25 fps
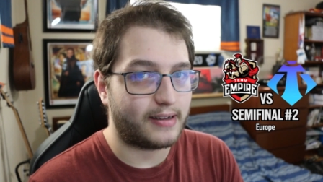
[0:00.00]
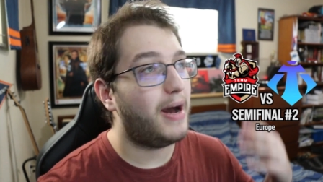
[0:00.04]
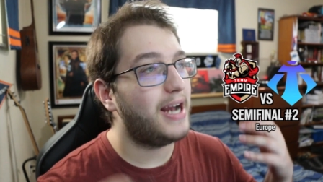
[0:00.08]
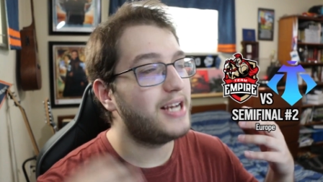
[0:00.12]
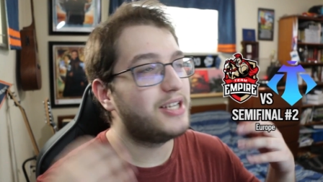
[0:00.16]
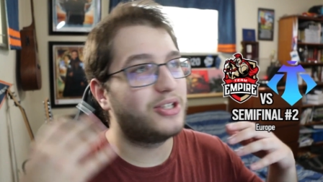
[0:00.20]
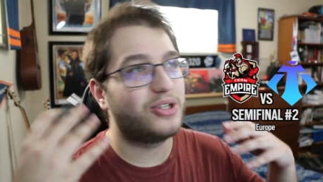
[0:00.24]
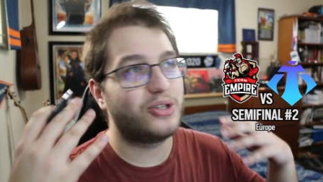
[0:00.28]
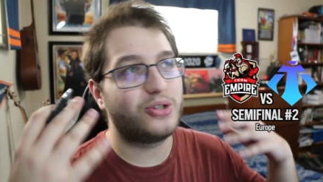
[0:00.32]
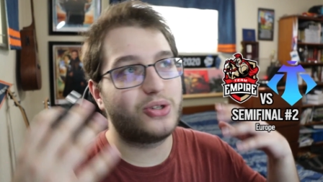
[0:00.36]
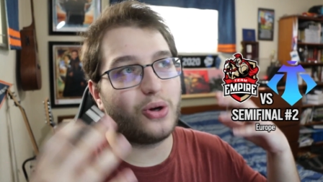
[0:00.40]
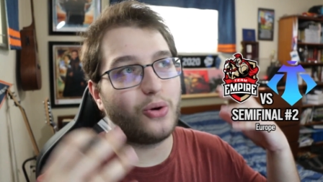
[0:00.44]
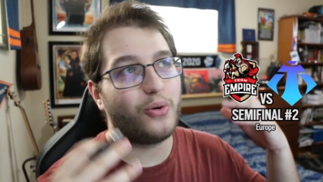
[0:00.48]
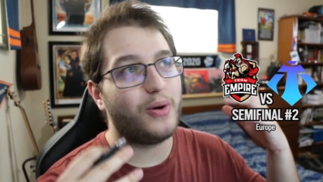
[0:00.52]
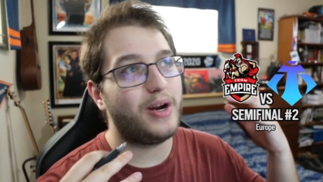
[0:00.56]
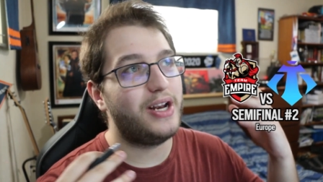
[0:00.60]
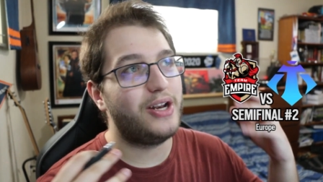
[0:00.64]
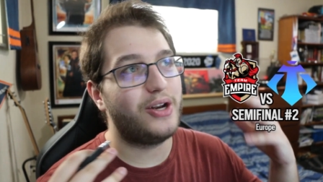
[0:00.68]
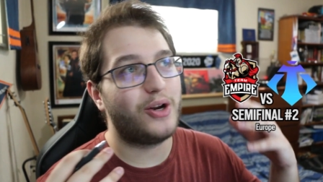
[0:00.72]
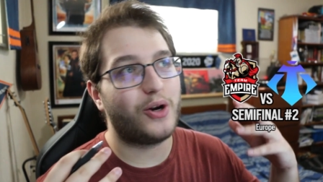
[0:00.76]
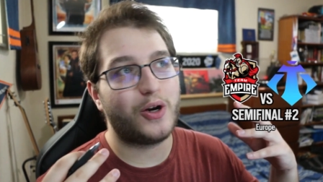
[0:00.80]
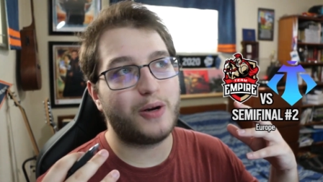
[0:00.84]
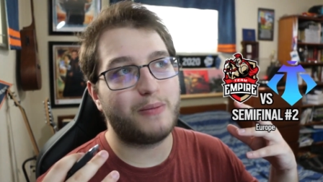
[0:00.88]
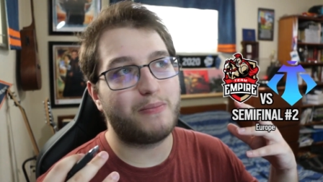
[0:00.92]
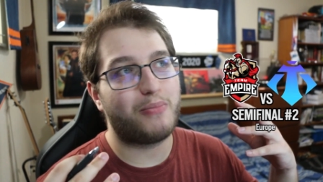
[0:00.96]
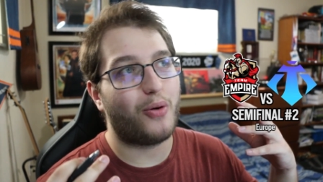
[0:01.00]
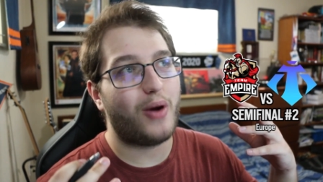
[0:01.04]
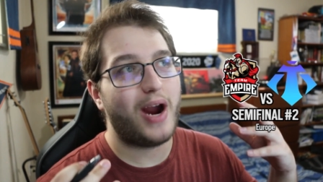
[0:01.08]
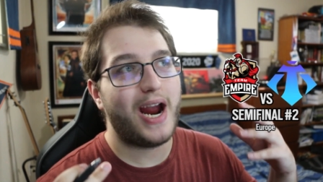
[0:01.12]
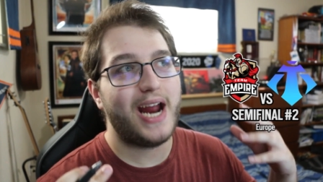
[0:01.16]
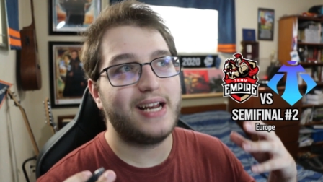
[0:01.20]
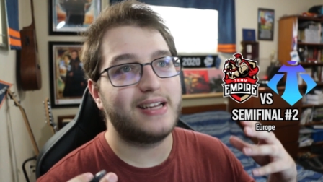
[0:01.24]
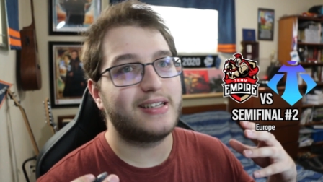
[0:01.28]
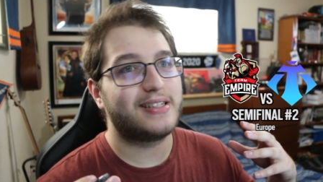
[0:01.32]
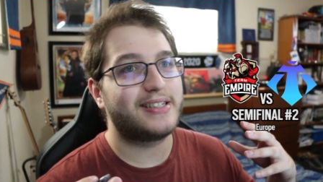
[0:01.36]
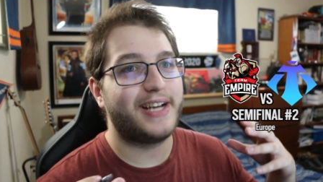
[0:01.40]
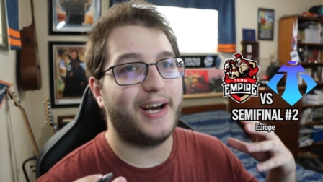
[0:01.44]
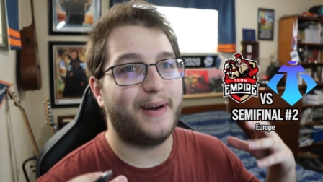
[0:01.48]
My story nerd
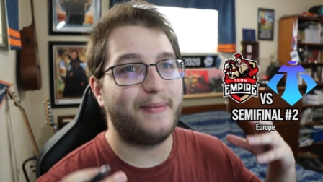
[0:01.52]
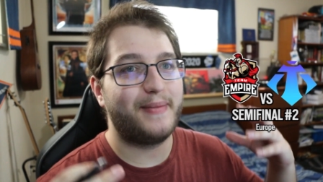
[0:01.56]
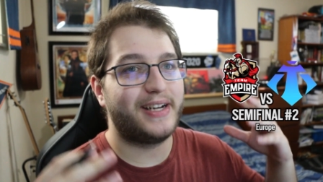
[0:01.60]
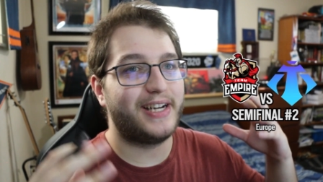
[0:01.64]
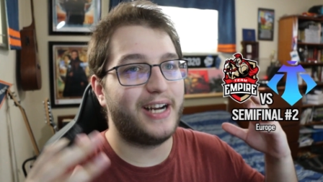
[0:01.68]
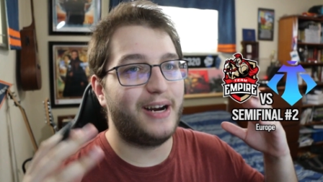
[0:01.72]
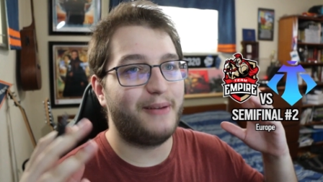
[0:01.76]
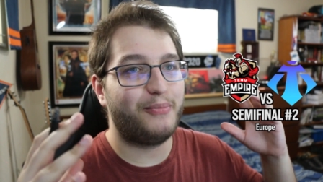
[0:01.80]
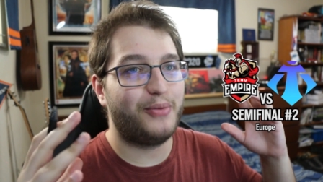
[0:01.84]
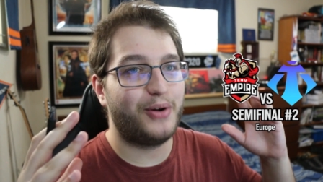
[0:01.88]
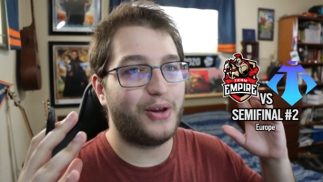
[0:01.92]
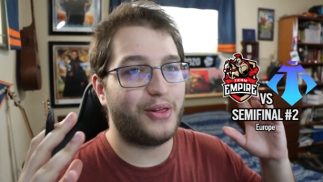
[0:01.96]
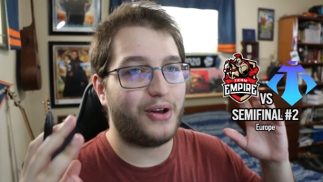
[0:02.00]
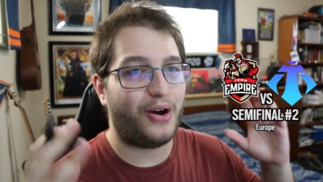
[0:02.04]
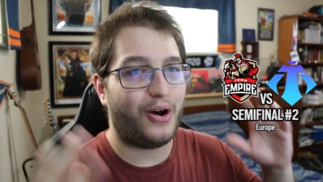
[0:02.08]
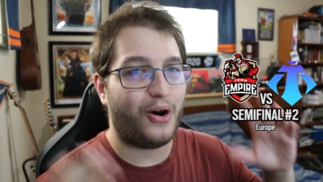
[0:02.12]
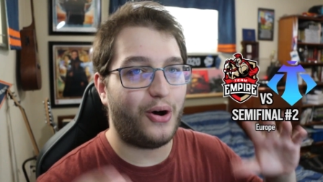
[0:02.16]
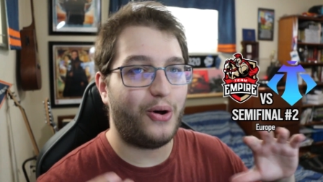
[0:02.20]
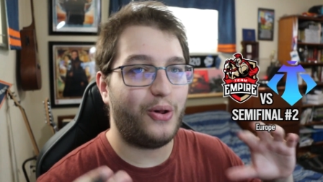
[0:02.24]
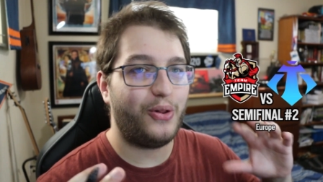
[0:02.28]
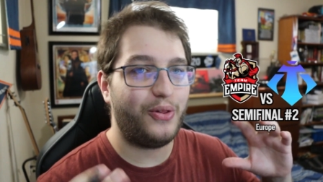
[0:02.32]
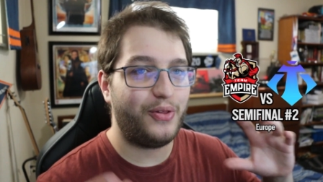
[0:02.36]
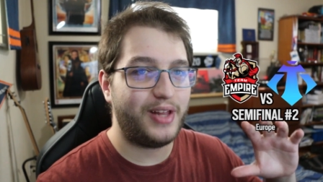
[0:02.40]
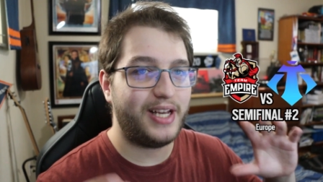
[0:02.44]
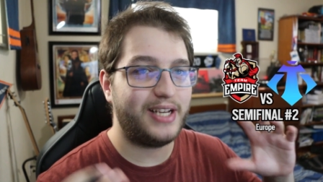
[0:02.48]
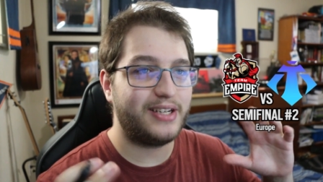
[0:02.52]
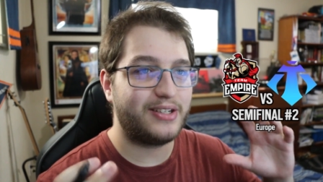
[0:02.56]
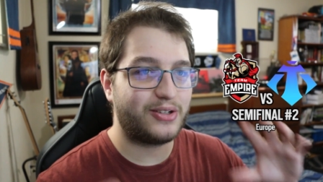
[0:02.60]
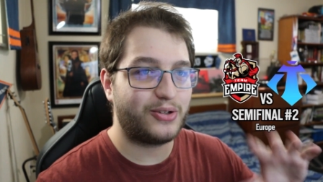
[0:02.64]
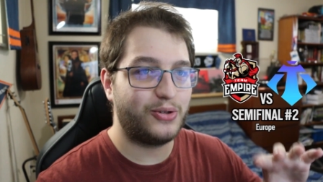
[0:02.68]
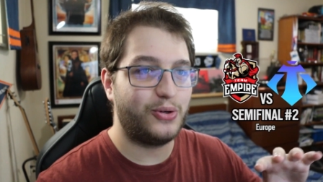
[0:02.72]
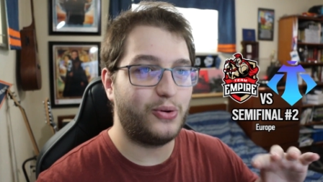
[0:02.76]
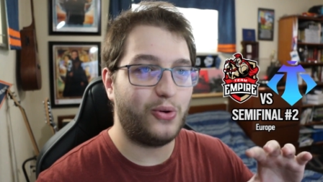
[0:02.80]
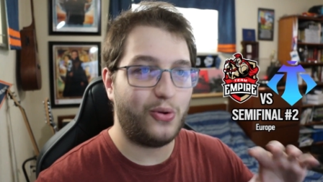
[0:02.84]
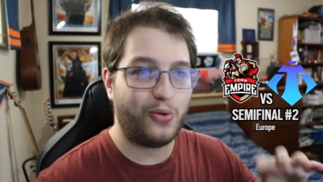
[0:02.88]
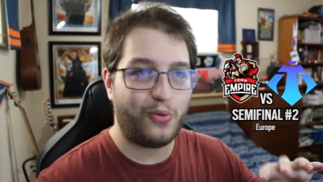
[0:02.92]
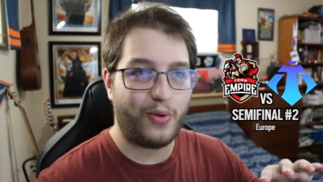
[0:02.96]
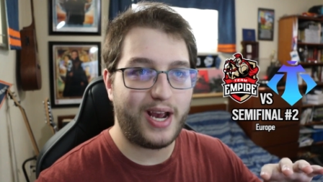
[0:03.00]
brain is coming up with all these
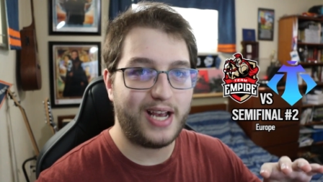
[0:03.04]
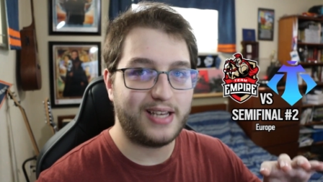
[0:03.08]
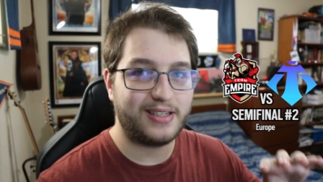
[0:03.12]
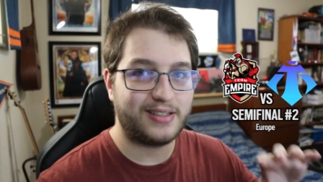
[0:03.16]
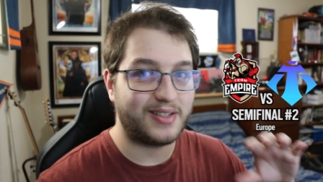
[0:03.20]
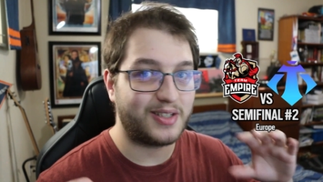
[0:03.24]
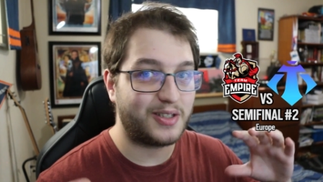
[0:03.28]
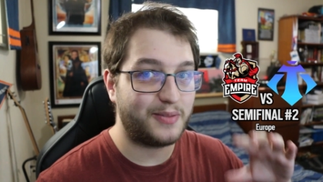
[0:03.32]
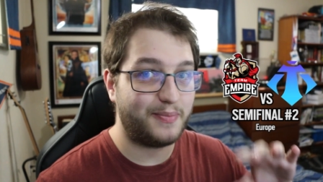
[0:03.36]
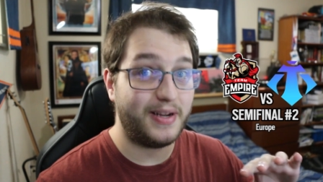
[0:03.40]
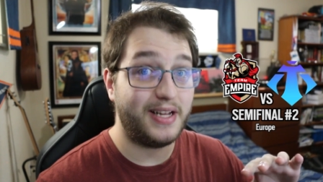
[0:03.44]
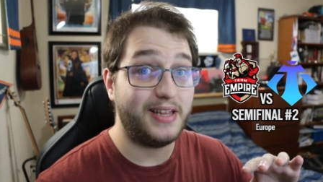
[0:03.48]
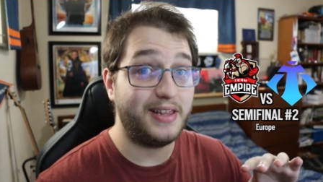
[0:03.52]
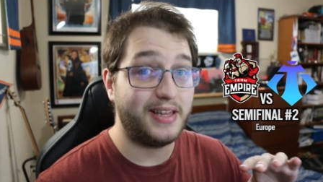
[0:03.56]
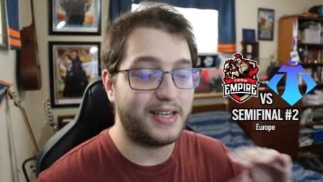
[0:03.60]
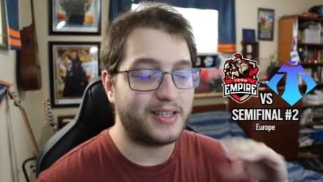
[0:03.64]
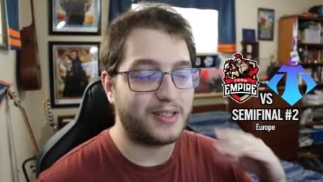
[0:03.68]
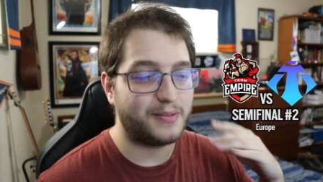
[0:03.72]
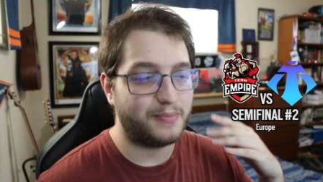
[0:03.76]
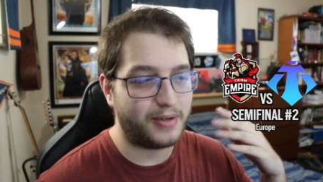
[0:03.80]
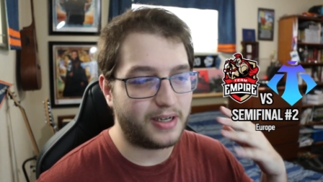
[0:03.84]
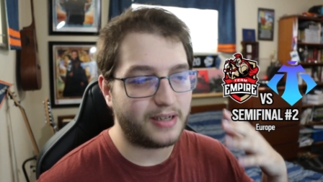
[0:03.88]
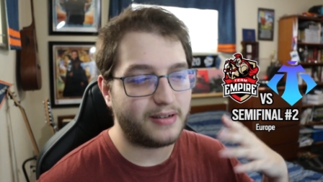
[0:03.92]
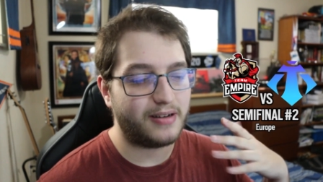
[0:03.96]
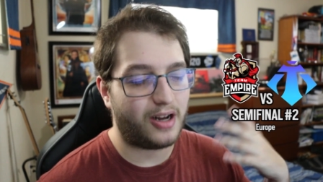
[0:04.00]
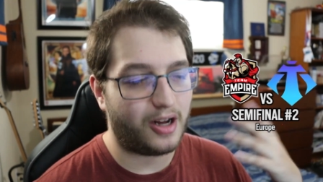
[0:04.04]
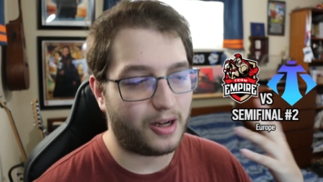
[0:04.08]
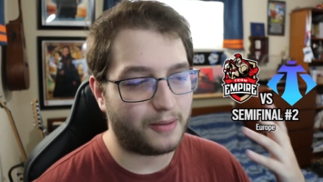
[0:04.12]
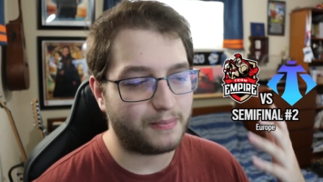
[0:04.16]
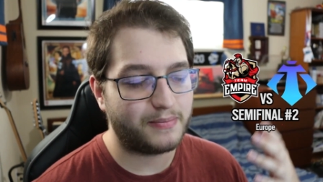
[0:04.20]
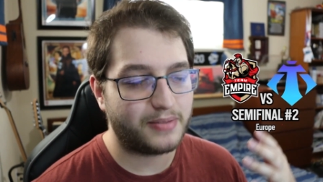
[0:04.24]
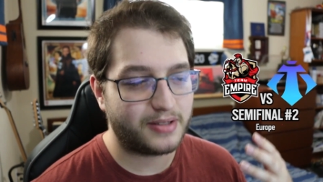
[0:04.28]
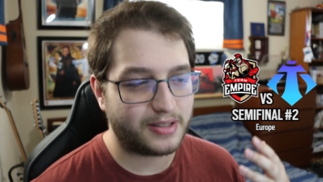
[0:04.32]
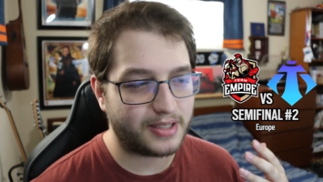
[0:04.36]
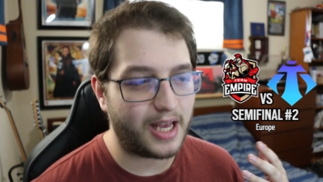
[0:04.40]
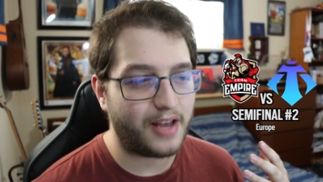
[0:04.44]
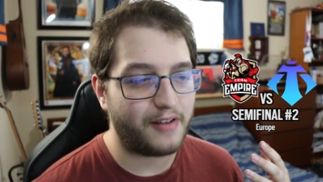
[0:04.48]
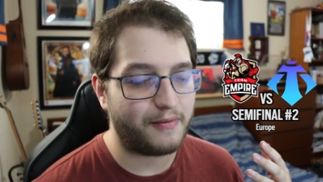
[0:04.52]
cool ways to spin this, but I'll
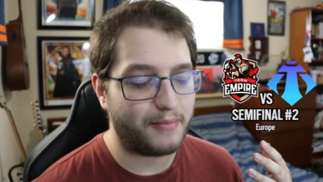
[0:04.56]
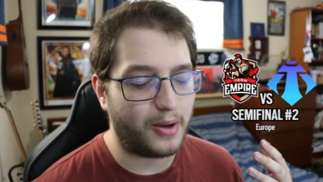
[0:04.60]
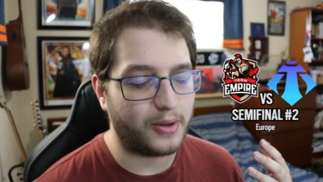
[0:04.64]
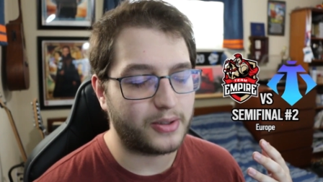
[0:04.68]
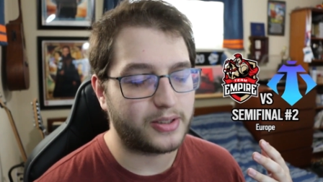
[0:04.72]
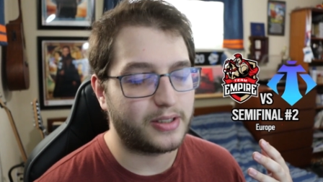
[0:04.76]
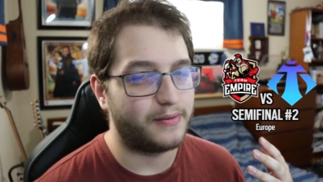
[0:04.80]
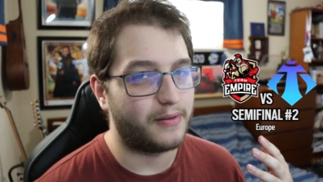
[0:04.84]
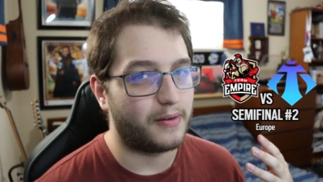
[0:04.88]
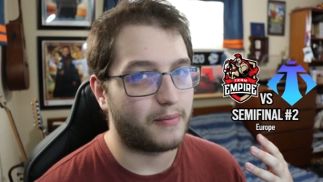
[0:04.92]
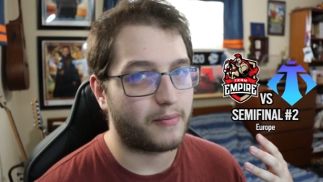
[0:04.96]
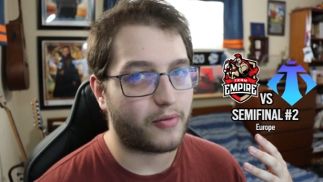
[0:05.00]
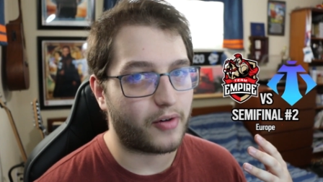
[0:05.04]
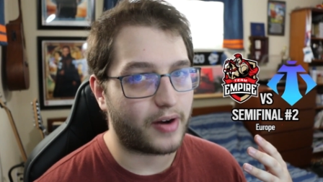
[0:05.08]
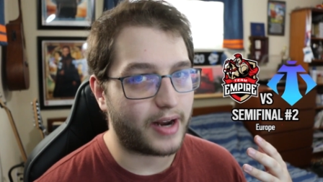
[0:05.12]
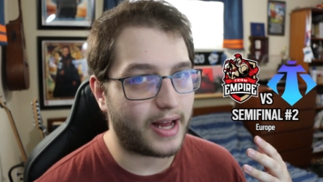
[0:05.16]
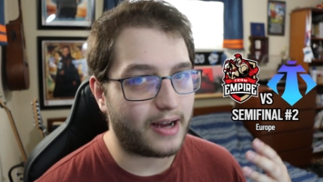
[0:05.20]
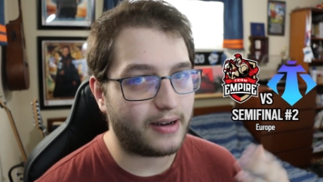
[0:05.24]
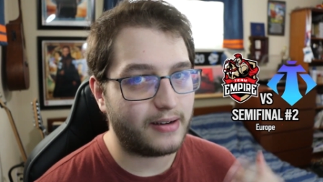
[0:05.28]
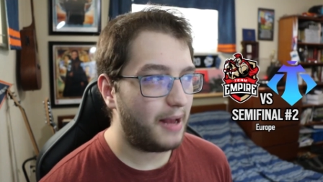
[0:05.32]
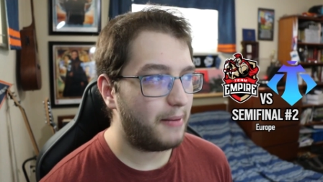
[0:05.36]
save most of them for now.